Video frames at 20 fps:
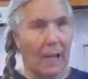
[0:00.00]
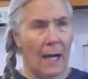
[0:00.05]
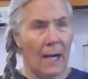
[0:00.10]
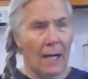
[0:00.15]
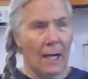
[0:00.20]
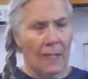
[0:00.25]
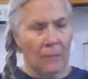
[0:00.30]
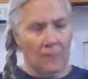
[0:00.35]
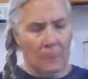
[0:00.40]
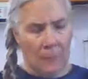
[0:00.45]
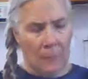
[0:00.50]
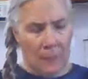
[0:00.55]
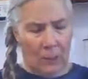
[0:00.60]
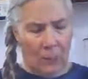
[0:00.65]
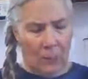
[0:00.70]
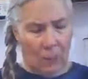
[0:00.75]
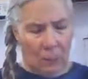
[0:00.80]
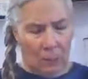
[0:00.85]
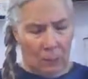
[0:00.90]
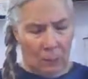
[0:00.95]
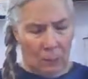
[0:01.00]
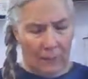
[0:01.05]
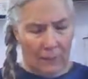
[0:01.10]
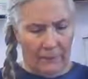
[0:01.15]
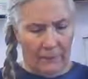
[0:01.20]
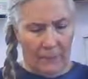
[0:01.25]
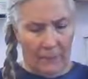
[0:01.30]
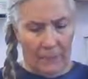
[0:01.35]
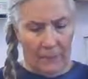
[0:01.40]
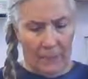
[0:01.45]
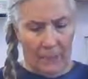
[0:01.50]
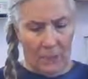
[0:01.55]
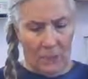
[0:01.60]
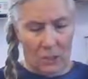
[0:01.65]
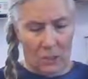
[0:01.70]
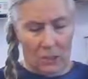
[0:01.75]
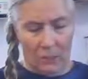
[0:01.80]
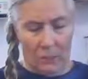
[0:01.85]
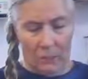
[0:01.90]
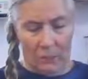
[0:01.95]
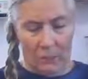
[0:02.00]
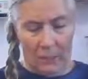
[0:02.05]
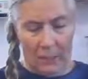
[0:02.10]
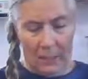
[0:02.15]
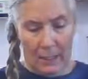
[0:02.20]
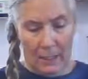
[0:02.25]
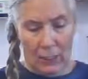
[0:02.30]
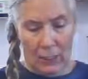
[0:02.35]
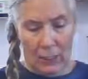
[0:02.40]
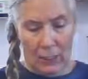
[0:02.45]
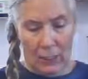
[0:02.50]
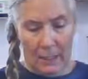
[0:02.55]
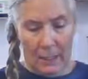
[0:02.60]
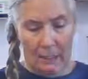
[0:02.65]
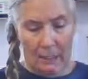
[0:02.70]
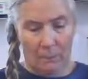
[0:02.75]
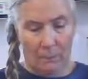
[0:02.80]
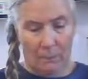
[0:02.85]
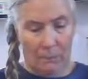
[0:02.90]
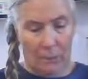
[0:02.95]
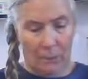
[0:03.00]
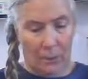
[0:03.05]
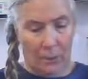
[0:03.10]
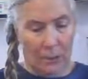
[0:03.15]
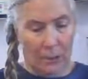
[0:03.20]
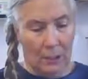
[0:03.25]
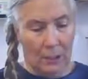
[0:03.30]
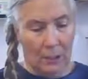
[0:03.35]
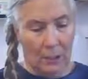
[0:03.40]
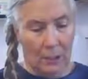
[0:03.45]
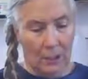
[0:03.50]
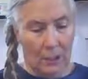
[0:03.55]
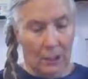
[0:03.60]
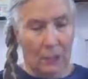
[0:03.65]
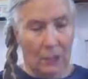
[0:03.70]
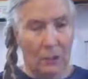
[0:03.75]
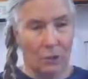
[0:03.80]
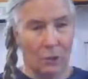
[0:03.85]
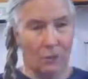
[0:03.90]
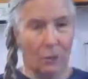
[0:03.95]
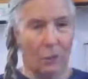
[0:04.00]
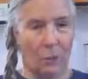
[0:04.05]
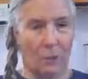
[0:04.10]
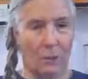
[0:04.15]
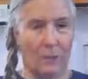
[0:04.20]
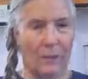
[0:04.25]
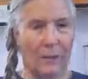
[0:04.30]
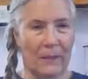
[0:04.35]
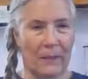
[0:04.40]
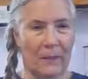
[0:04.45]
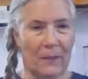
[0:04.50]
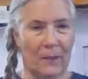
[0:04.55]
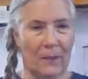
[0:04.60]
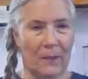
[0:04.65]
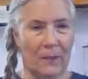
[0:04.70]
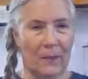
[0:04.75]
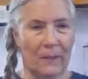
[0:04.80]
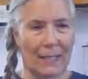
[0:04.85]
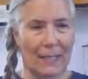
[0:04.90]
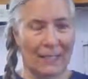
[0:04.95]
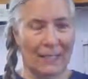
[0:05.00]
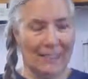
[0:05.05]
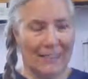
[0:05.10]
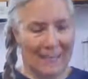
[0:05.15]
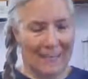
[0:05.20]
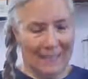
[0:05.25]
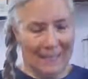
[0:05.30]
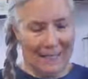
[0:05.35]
I recall one of the pages from the great book, Zorba the Greek.